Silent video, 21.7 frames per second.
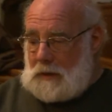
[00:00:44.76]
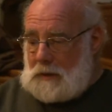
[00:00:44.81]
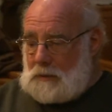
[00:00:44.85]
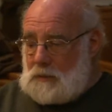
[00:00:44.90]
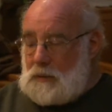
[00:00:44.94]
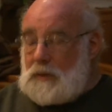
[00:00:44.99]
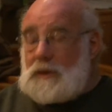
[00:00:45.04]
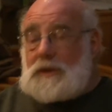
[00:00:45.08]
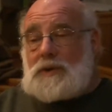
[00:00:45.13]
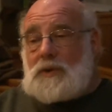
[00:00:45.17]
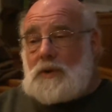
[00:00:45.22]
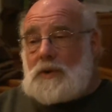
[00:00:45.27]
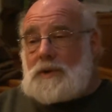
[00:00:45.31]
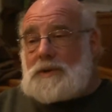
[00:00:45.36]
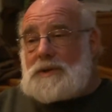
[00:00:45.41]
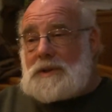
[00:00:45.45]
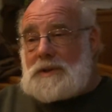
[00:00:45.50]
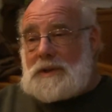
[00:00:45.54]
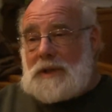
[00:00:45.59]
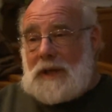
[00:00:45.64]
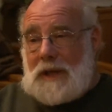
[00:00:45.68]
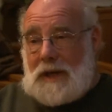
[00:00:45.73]

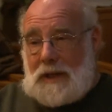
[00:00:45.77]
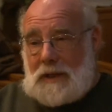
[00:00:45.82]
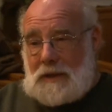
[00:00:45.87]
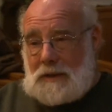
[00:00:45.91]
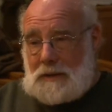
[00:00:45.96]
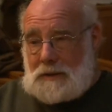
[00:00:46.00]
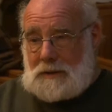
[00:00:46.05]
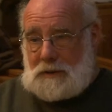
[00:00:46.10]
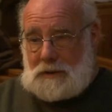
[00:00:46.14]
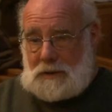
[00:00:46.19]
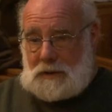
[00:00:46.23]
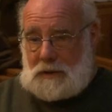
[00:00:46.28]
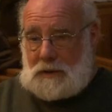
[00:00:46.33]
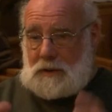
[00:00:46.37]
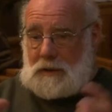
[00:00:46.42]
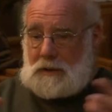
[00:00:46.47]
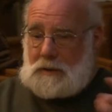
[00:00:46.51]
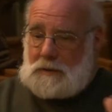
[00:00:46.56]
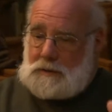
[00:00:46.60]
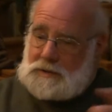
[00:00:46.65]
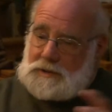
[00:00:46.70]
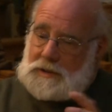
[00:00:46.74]
resources getting
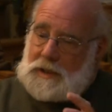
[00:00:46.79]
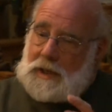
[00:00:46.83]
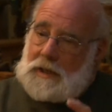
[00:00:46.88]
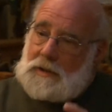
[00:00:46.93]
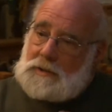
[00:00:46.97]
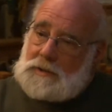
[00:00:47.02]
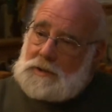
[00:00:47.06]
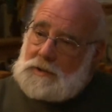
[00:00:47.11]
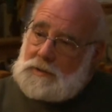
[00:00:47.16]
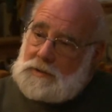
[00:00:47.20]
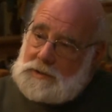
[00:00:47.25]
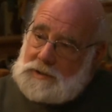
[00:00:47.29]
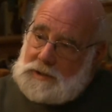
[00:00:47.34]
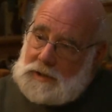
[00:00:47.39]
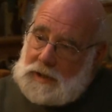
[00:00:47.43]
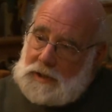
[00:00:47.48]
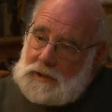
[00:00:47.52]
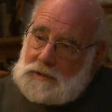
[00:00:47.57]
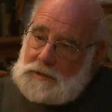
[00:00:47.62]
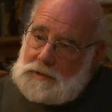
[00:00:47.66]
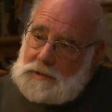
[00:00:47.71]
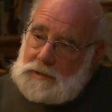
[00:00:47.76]
scarcer and
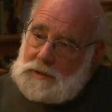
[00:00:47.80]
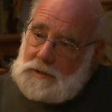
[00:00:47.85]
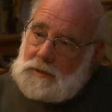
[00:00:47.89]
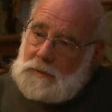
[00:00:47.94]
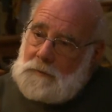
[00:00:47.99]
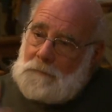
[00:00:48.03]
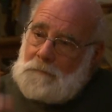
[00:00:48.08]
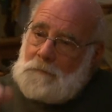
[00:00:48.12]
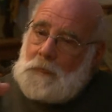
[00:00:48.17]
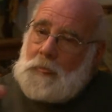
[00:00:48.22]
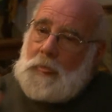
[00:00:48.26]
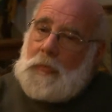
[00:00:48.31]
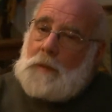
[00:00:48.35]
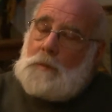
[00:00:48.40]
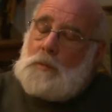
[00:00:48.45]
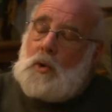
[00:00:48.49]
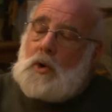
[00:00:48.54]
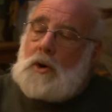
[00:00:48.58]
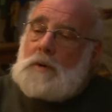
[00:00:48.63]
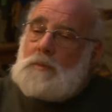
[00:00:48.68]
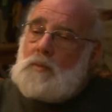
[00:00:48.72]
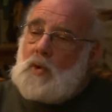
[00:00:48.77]
scarcer,
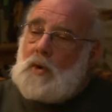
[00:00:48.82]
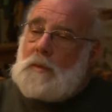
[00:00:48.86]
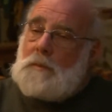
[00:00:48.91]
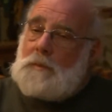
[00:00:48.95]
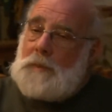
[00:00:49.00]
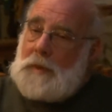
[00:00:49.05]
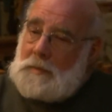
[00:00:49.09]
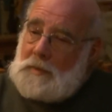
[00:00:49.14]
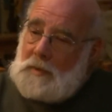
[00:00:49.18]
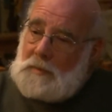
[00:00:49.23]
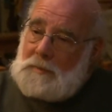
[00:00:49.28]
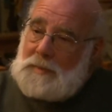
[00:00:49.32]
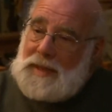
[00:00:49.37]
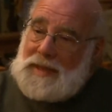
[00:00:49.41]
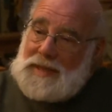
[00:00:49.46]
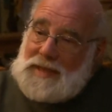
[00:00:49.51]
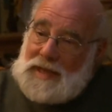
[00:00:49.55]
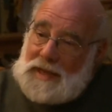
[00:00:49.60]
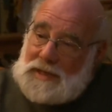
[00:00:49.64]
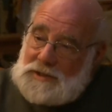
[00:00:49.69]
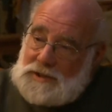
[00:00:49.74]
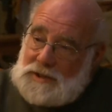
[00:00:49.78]
more and more people being
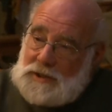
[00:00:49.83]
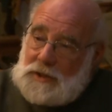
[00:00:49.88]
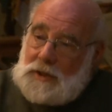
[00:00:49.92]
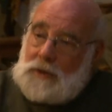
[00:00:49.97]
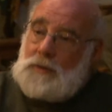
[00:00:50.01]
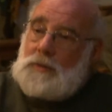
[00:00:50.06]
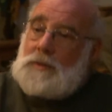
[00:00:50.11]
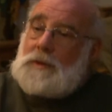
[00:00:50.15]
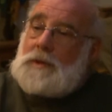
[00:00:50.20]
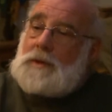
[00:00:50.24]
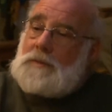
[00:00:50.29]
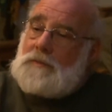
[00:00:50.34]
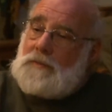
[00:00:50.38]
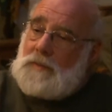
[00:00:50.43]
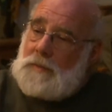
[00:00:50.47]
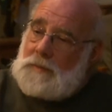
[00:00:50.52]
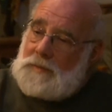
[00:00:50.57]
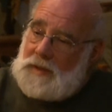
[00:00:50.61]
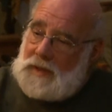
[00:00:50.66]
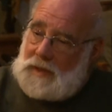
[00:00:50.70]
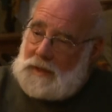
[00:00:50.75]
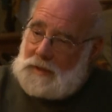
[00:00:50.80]
excluded
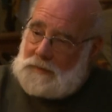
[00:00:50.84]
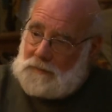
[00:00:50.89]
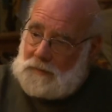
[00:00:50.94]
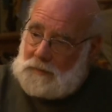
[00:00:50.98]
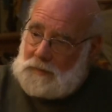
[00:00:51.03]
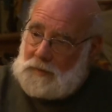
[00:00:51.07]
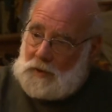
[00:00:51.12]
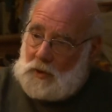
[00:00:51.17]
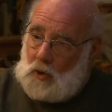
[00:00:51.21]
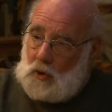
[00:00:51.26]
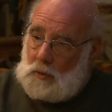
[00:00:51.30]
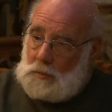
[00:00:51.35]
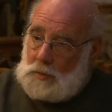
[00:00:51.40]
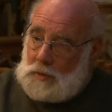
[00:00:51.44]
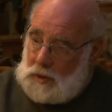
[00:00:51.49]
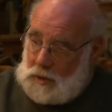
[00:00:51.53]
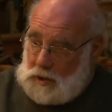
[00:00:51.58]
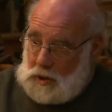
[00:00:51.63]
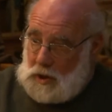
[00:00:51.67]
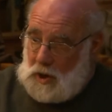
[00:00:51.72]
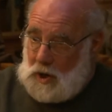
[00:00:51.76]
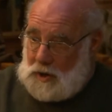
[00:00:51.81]
from the global
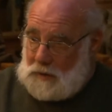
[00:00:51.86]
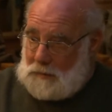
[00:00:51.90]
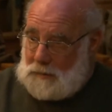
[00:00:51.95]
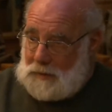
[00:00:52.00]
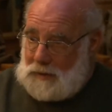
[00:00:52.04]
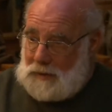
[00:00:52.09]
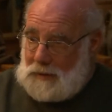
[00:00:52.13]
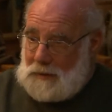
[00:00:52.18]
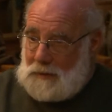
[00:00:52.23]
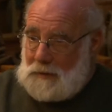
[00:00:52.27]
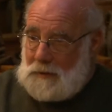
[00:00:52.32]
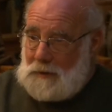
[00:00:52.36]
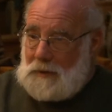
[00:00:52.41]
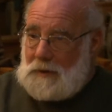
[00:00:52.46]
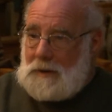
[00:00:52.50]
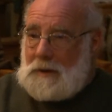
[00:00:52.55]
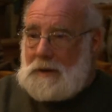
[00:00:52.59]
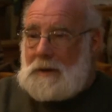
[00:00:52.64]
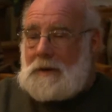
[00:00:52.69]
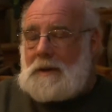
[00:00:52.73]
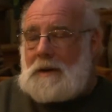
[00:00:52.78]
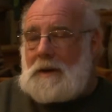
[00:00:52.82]
economy,
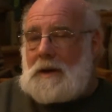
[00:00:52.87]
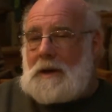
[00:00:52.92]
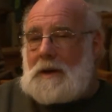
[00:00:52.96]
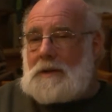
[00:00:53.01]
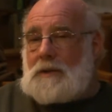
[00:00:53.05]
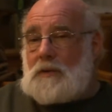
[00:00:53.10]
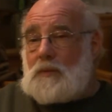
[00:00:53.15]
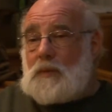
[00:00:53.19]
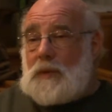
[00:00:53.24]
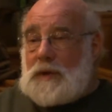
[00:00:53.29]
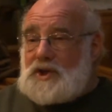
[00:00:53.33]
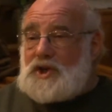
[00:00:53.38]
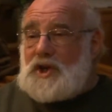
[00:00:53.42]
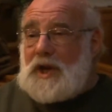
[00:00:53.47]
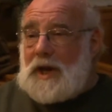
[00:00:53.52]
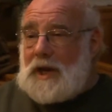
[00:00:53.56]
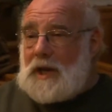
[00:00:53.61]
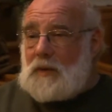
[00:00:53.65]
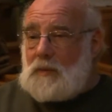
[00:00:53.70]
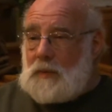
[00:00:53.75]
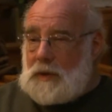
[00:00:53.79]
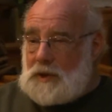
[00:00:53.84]
the rich
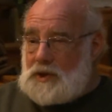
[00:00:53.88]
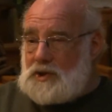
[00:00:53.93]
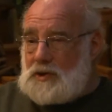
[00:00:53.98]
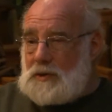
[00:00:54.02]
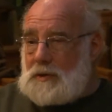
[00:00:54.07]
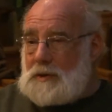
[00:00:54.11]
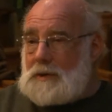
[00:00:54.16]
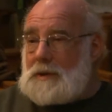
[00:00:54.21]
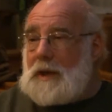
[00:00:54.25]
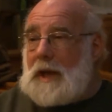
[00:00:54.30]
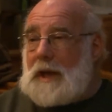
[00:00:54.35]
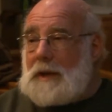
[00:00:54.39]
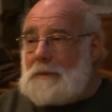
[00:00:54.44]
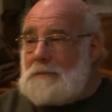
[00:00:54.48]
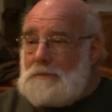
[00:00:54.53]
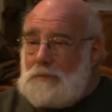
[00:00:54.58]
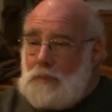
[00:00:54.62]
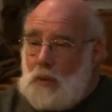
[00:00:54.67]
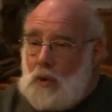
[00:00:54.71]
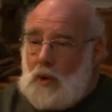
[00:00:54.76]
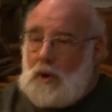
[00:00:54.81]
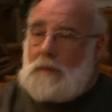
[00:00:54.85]
getting richer and
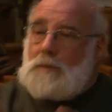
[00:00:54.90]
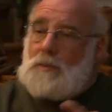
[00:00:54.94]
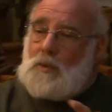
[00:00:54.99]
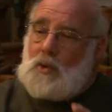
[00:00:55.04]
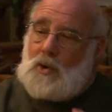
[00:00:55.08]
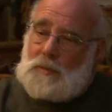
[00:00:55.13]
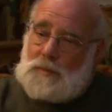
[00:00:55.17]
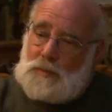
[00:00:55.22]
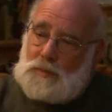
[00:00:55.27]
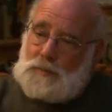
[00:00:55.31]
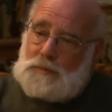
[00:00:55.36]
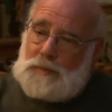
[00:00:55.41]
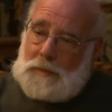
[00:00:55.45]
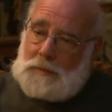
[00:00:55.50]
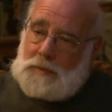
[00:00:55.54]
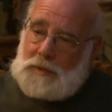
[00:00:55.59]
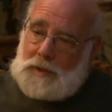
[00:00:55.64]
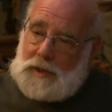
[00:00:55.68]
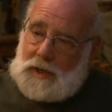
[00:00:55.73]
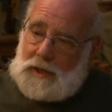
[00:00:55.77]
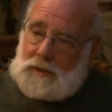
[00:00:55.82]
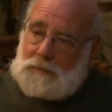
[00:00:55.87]
more people
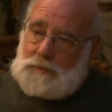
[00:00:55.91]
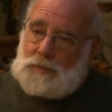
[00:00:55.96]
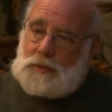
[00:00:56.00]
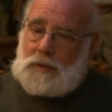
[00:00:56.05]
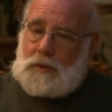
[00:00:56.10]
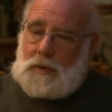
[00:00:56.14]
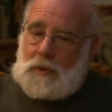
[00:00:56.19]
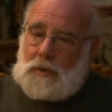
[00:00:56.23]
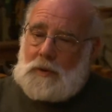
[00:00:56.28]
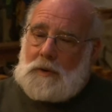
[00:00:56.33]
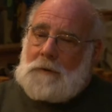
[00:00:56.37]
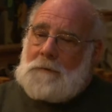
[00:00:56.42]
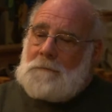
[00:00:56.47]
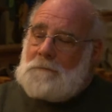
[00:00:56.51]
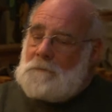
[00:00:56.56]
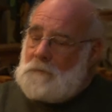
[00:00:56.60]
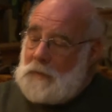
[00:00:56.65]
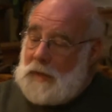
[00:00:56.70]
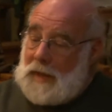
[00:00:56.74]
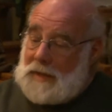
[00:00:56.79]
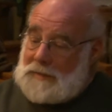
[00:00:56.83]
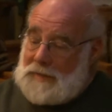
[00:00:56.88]
getting poorer,
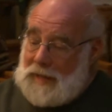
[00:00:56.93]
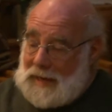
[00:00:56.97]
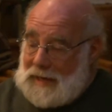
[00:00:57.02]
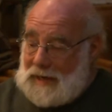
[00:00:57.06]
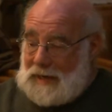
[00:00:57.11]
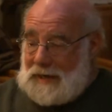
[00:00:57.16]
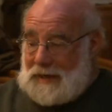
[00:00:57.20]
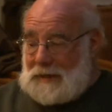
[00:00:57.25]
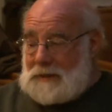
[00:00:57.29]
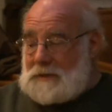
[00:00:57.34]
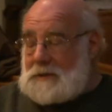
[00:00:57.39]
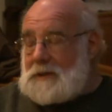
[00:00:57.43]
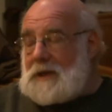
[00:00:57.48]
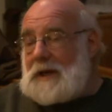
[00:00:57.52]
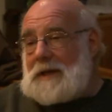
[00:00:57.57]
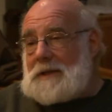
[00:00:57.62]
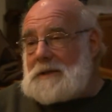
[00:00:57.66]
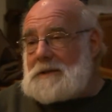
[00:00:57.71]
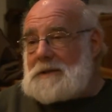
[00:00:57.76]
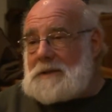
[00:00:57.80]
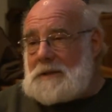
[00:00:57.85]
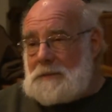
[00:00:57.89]
and that leads to
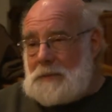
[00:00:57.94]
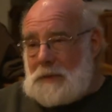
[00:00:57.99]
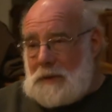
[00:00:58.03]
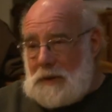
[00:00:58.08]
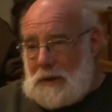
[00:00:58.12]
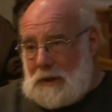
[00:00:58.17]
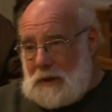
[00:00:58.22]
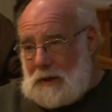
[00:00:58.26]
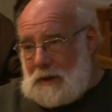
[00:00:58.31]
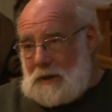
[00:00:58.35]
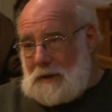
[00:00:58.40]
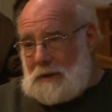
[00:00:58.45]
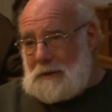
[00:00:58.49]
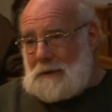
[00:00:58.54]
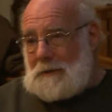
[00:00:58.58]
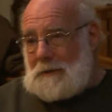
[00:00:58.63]
instability.